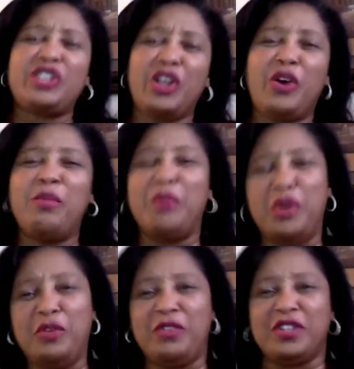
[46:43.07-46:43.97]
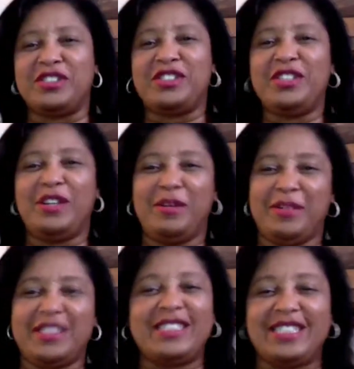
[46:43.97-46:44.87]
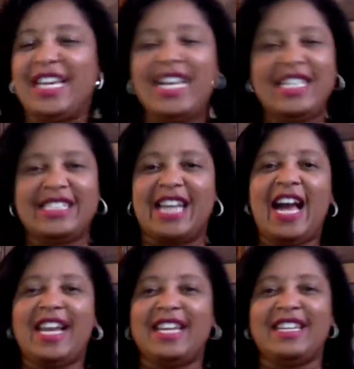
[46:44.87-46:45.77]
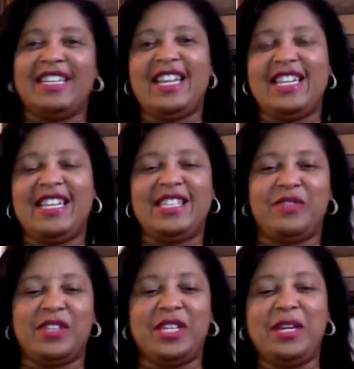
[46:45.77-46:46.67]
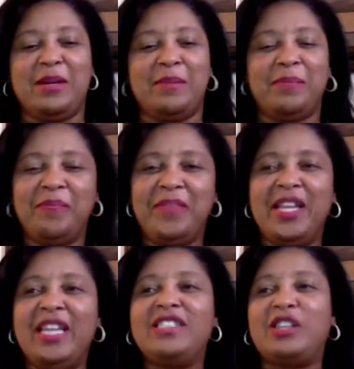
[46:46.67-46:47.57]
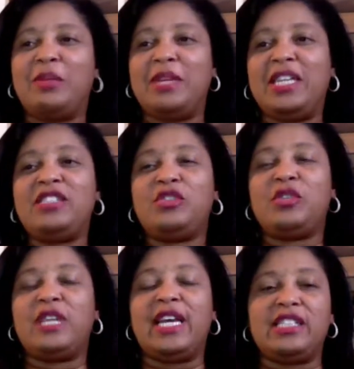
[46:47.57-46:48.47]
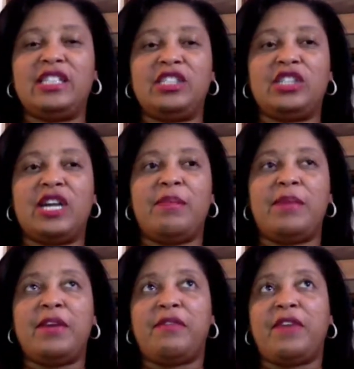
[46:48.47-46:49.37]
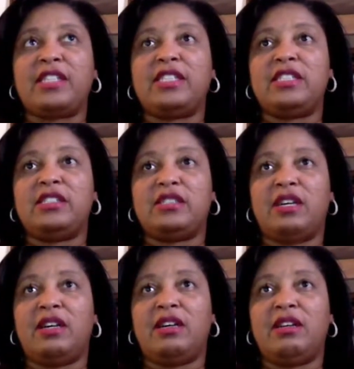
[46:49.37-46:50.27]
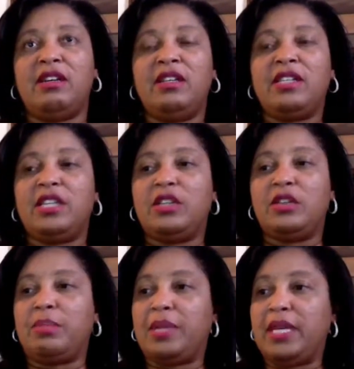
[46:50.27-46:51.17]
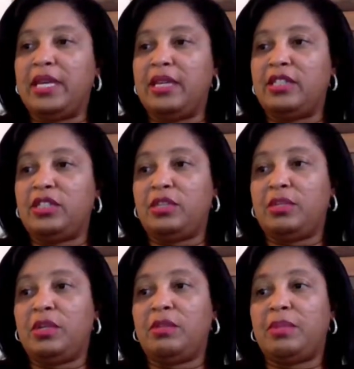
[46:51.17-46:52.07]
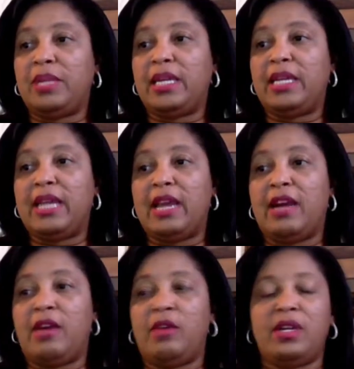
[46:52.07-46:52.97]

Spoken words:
Slow movers, but the kids got it. It ain't nothing for them. So, but he's doing an excellent job. Matter of fact, he's on the plane. He should be on the plane now.